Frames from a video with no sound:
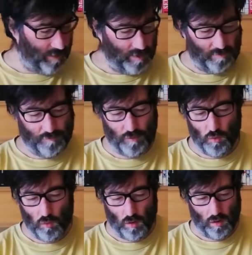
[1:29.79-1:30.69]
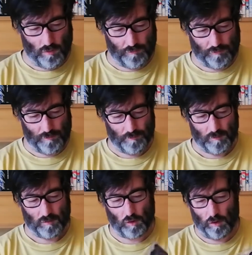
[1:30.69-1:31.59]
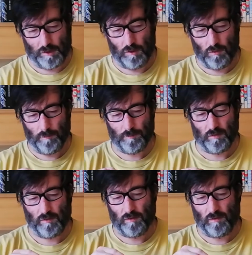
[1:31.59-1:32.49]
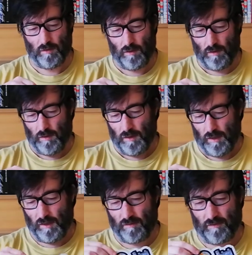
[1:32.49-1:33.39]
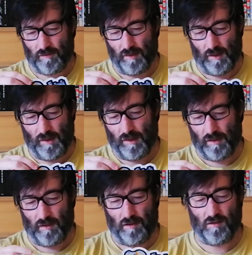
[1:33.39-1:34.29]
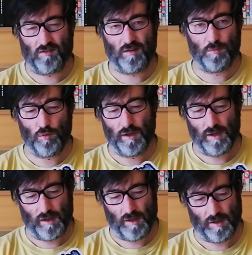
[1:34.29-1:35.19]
a view of Tokyo. It's a Shibuya